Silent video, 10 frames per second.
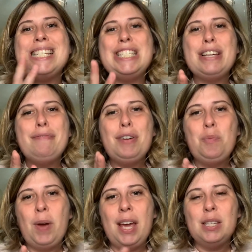different
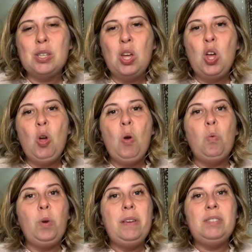ways
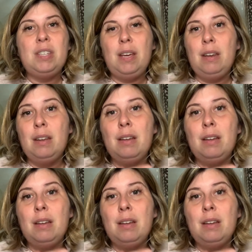we've seen